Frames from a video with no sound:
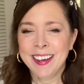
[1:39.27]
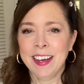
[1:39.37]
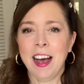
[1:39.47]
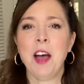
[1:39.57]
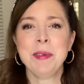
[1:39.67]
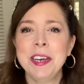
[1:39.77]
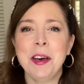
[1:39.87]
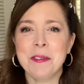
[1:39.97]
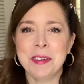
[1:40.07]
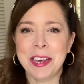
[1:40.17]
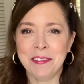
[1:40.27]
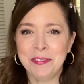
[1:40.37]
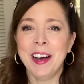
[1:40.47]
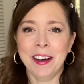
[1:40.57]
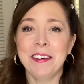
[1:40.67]
I mean, not of me,
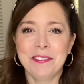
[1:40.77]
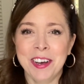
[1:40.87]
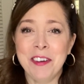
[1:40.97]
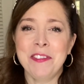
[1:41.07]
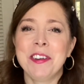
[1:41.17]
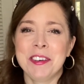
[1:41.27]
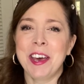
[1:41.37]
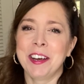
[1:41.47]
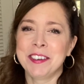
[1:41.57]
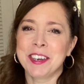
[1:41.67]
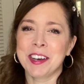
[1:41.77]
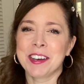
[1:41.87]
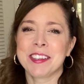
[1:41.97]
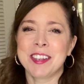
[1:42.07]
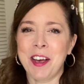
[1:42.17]
but a photo that I
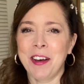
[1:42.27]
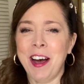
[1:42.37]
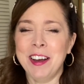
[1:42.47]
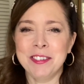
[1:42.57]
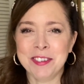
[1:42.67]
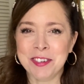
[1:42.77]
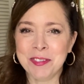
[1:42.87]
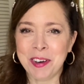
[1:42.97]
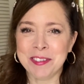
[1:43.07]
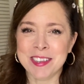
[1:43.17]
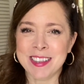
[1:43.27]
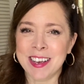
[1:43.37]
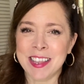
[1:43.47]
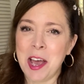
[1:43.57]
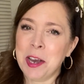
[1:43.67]
took. So I don't do poses
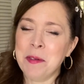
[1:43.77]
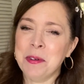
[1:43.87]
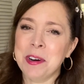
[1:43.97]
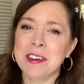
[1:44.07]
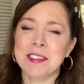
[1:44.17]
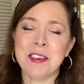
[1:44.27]
like that anymore. So